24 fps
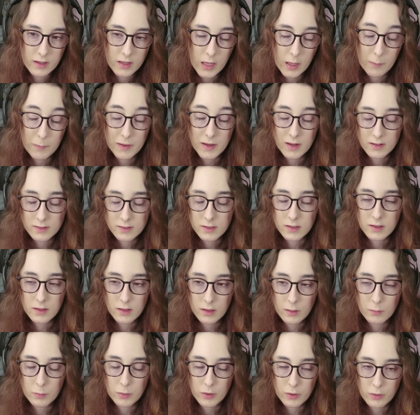I mean, I say
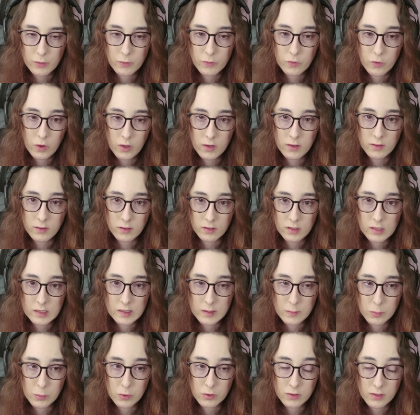that, but your friend is on the
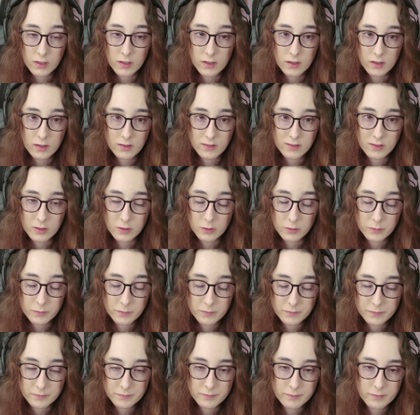table dying, so...
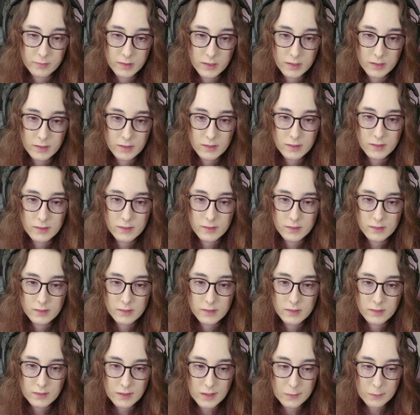
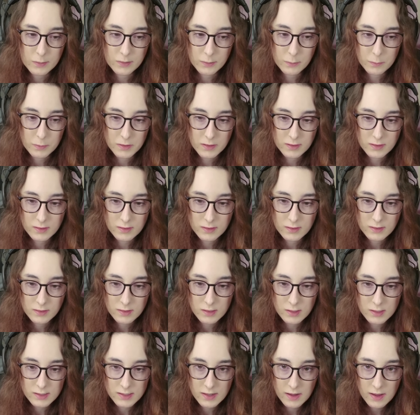That was a
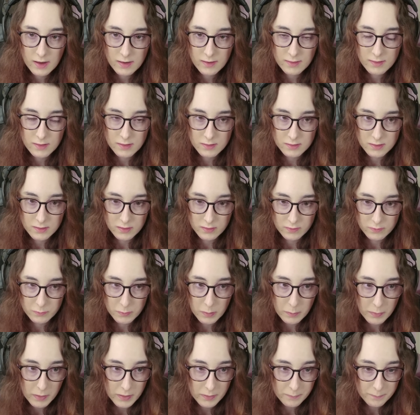tad insensitive,
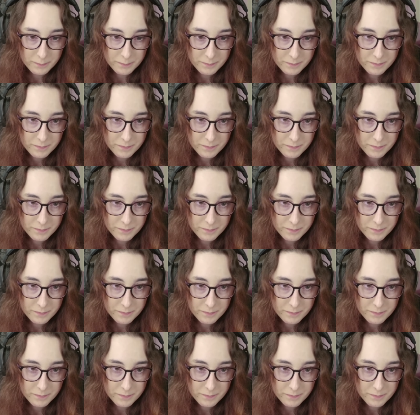my bad.